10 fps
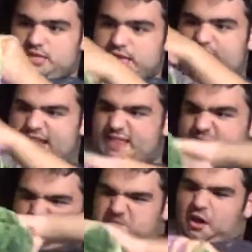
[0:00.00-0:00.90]
not
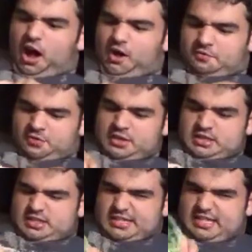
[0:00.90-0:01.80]
involve
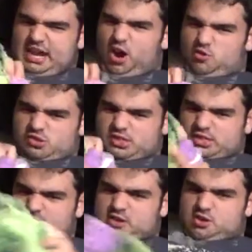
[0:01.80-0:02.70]

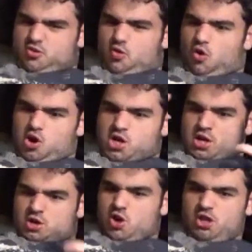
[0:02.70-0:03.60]
ghosts or
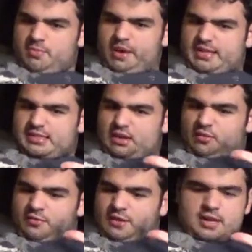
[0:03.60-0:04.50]
hurting
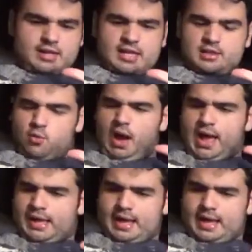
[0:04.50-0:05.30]
myself in any way,